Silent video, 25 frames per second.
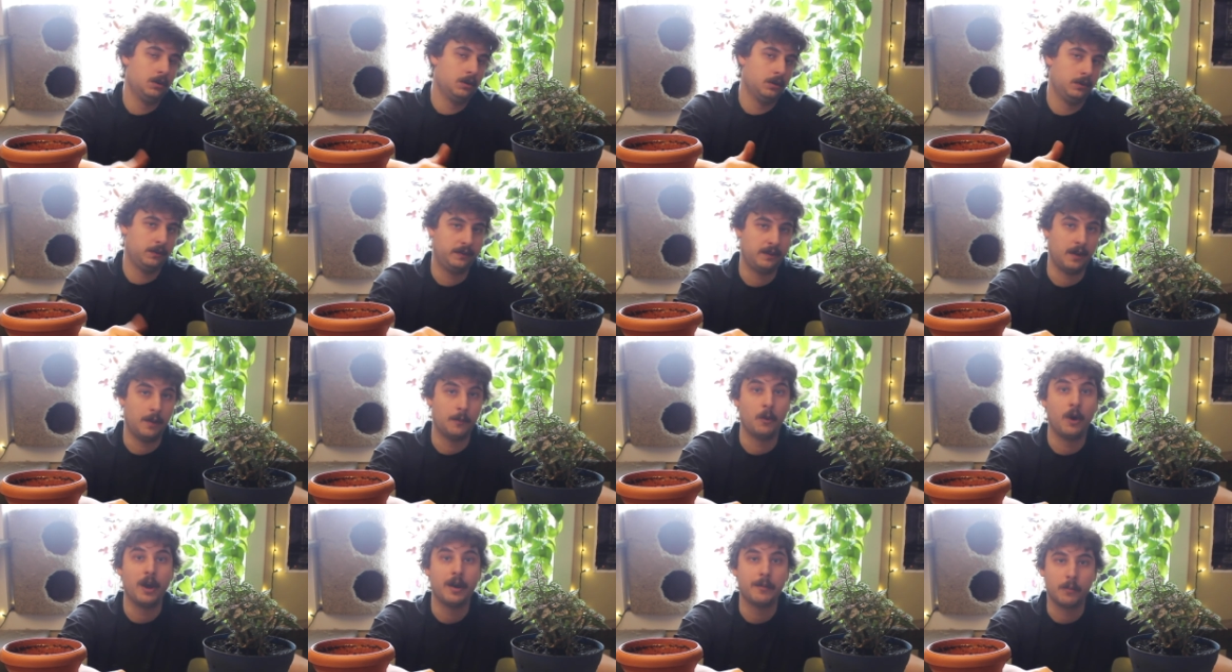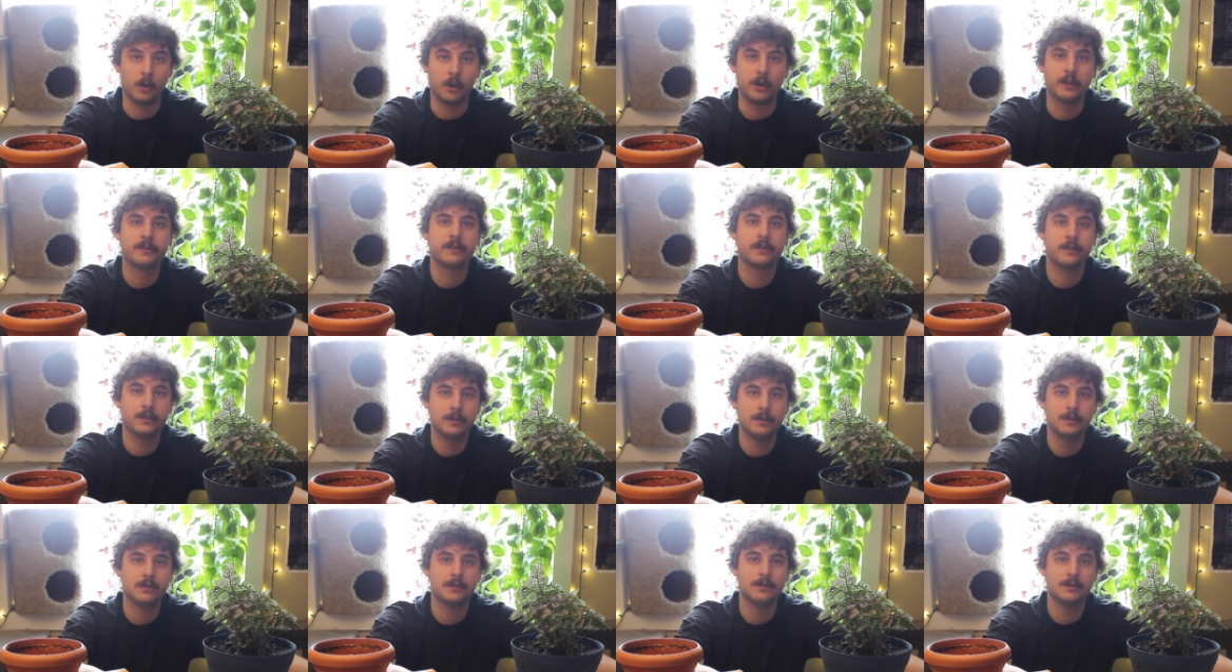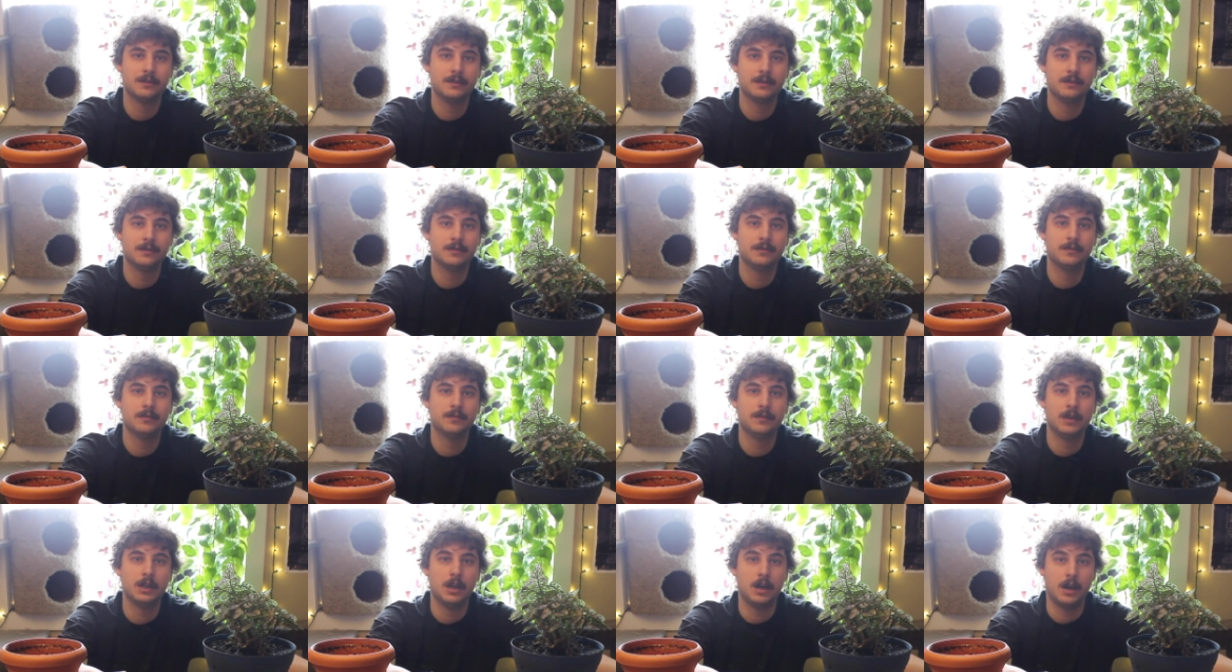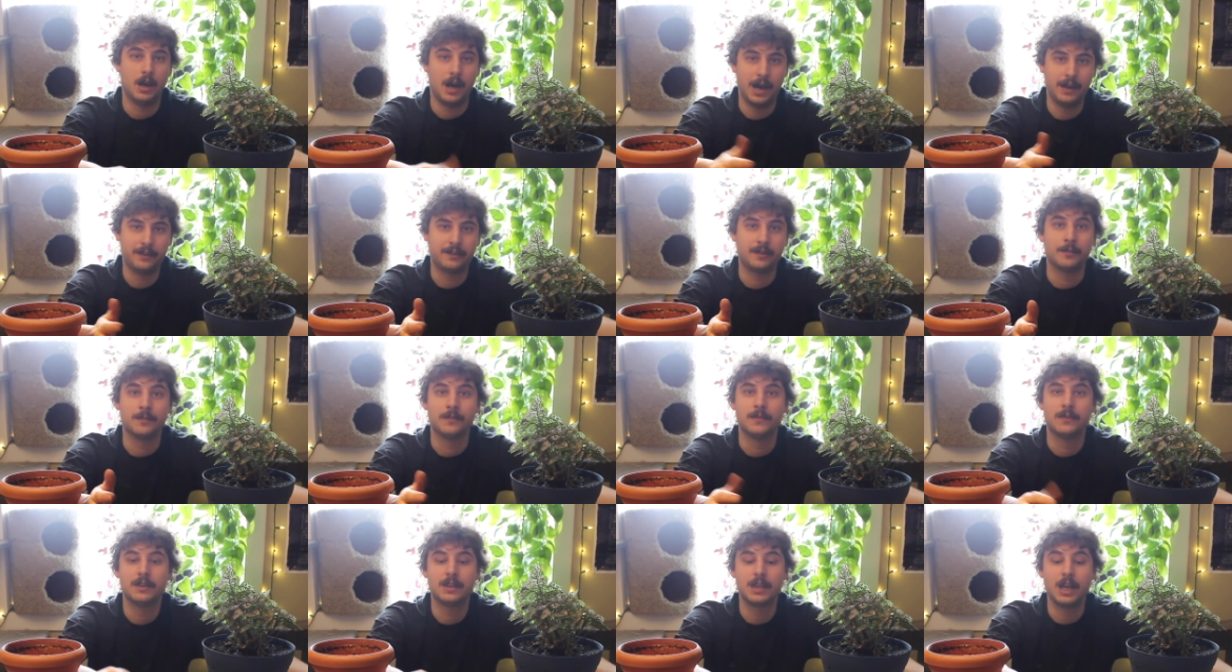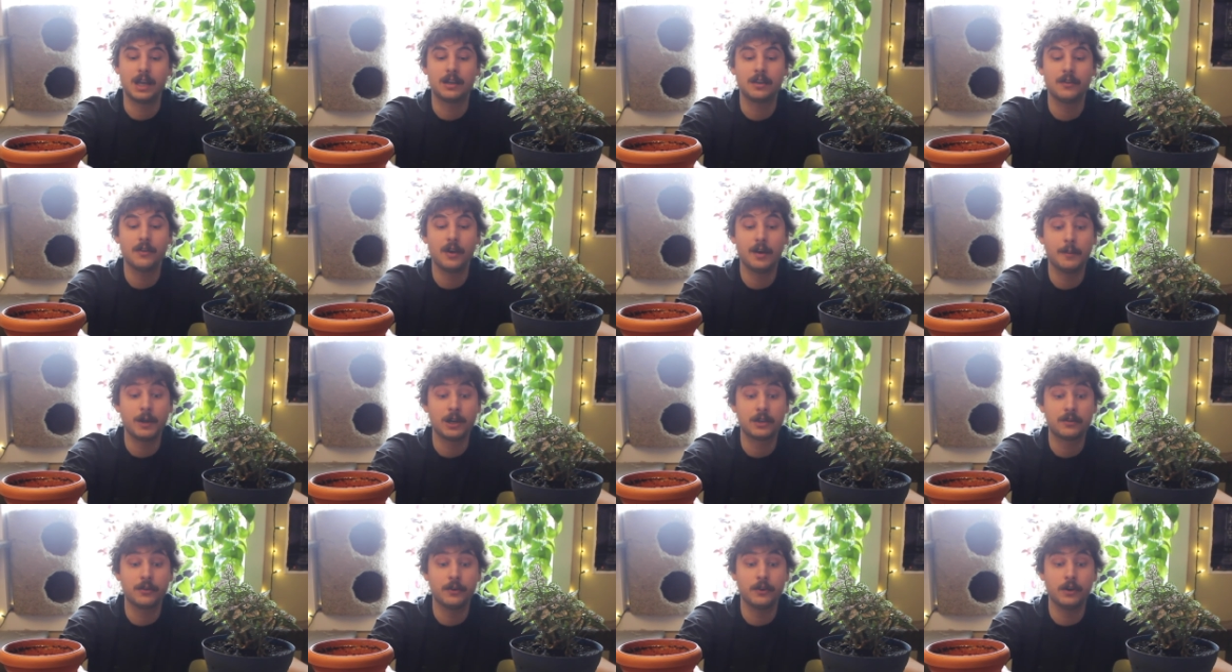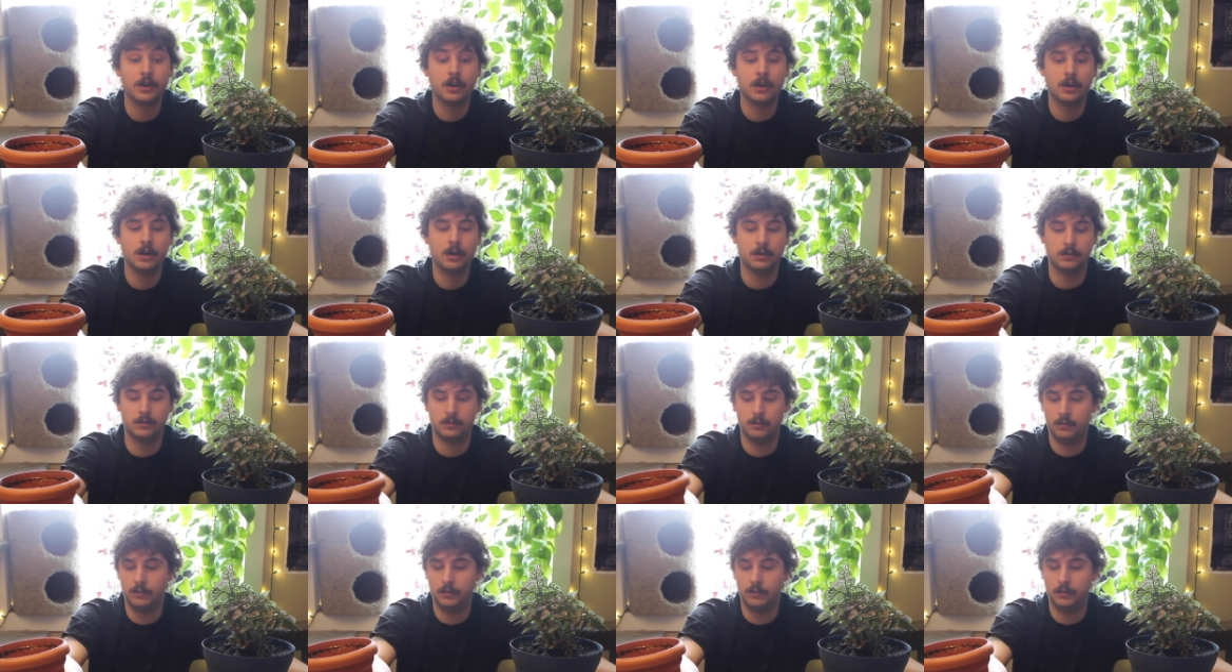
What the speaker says: somewhat moist. Awesome. Thank you very much for